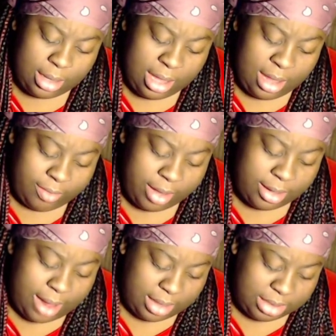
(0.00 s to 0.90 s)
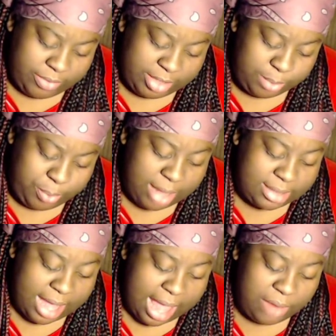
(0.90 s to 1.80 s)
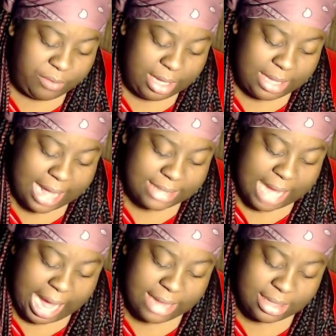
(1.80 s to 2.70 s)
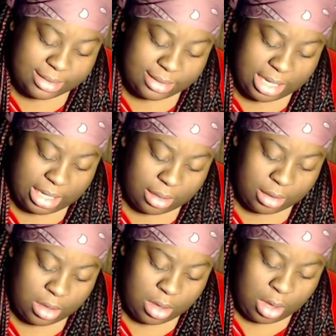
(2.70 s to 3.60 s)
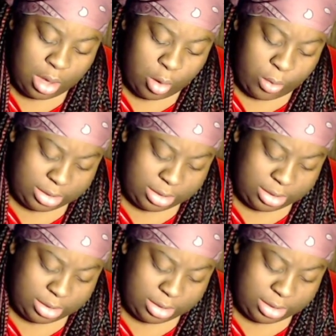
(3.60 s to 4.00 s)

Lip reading: the knowledge of it spread to every glass eye in the city. Or so